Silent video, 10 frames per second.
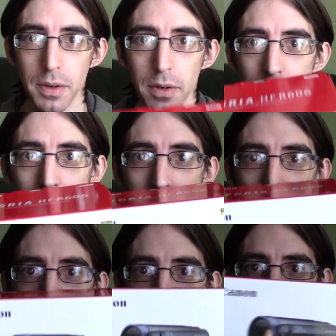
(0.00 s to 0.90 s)
of the
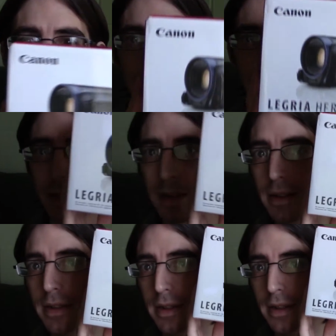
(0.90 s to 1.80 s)
Canon
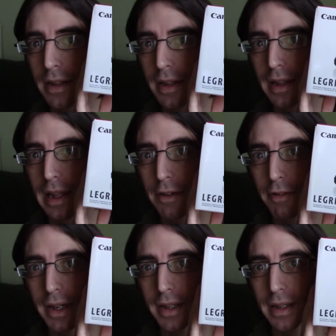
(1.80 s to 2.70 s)

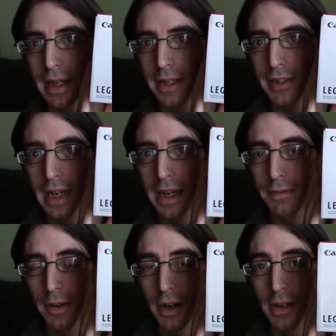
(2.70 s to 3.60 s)
Legria HF
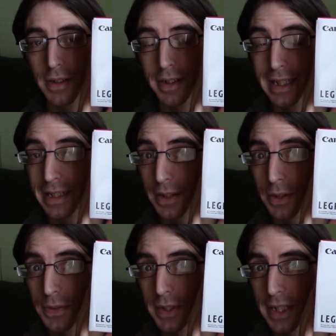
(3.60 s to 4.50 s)

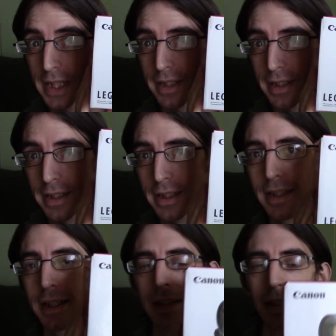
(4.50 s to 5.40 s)
R606.
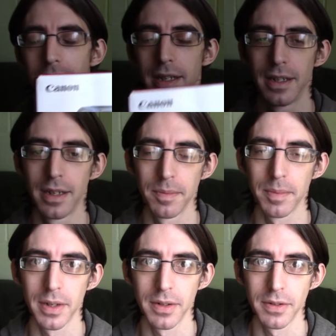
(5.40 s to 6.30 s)
I'm
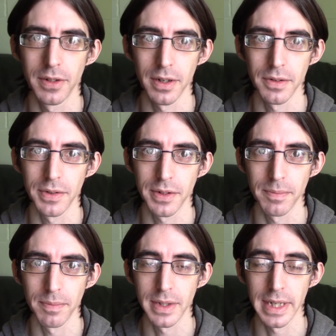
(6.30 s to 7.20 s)
going to show
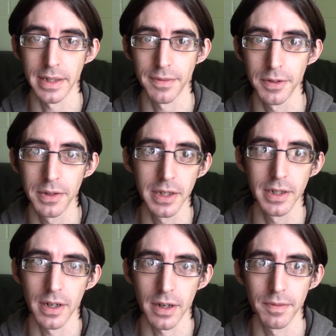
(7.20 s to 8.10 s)
some test
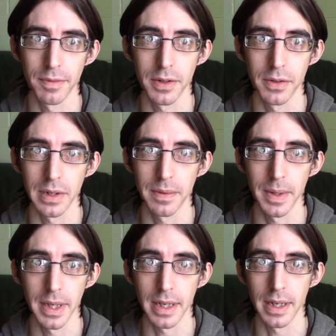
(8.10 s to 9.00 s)
footage I've recorded
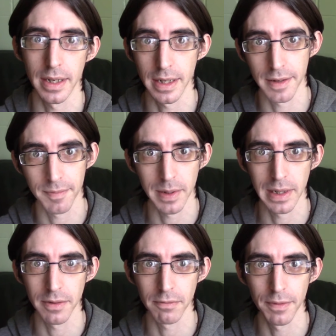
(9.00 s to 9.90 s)
with it and then give my
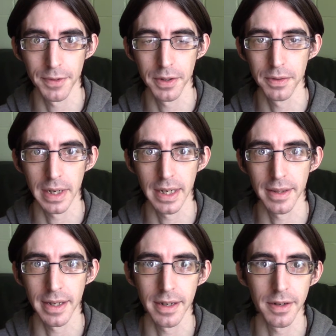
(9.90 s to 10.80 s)
little review at
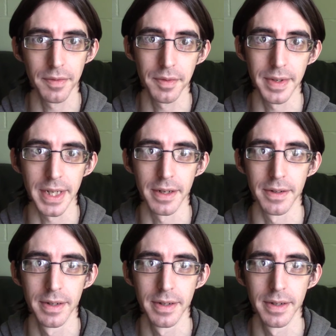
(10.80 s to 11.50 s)
the end of the video.